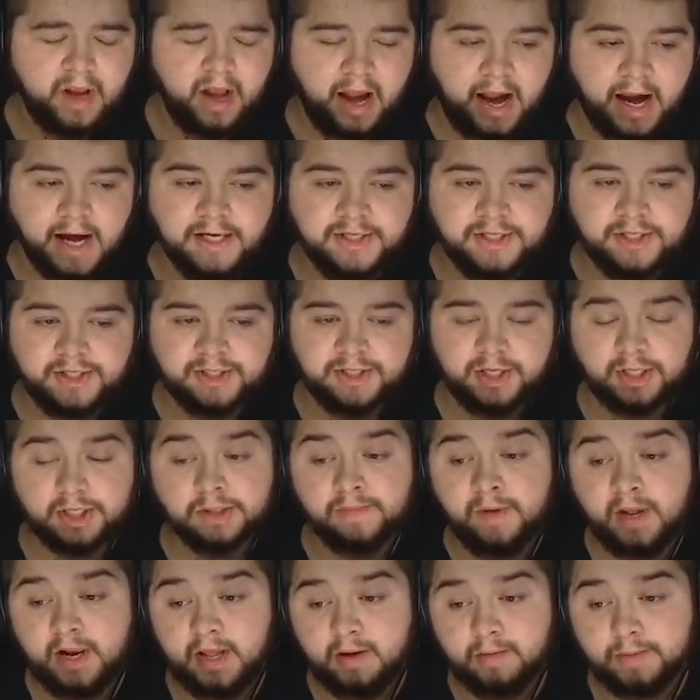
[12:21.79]
86
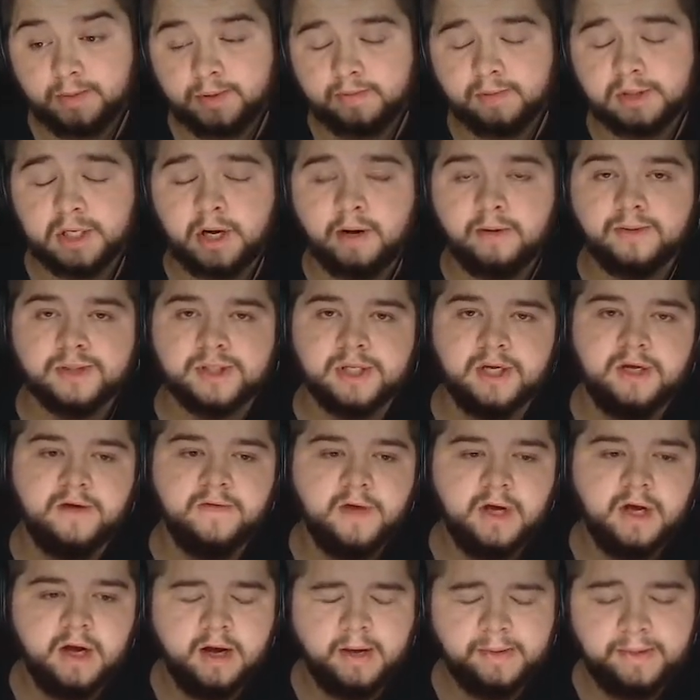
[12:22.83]
million from Chelsea.
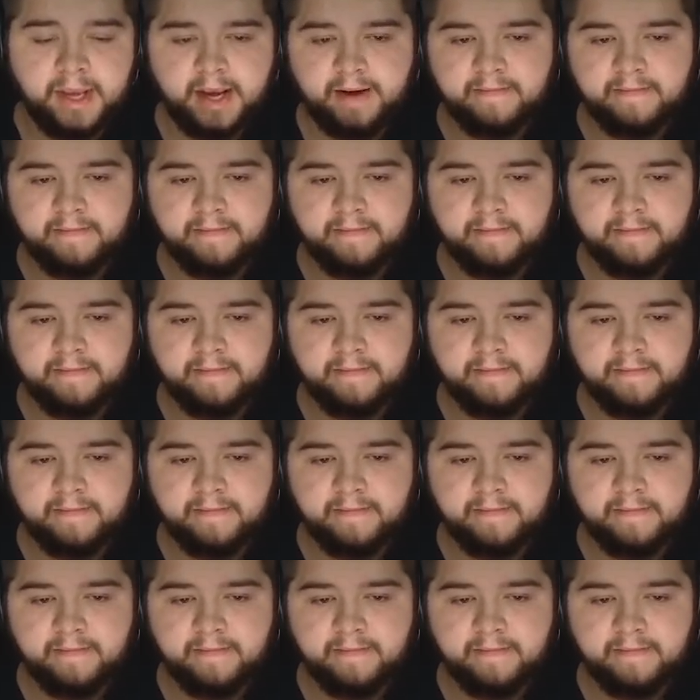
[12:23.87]
The